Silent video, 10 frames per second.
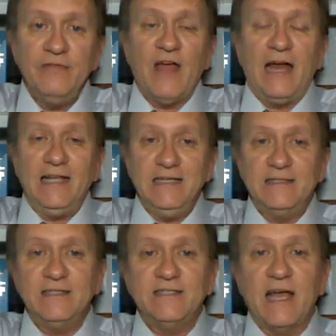that
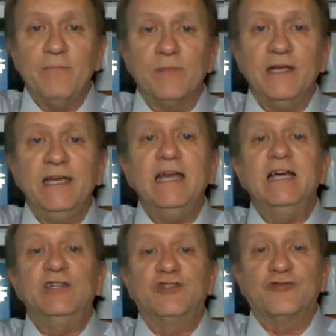his assembly
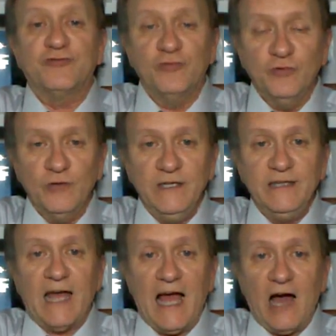is truly
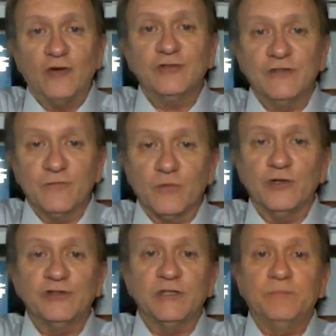the house of
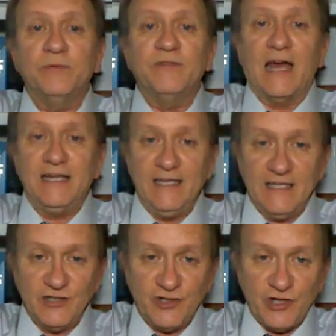worship that
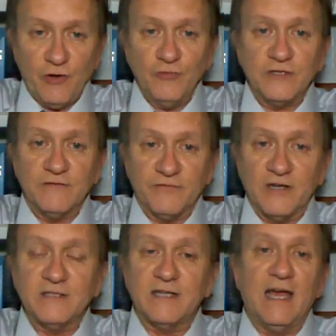he has chosen for
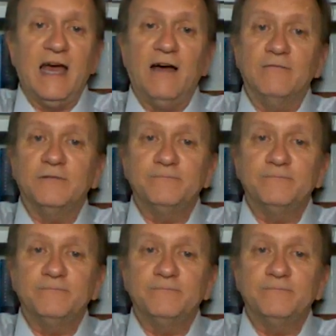us to have.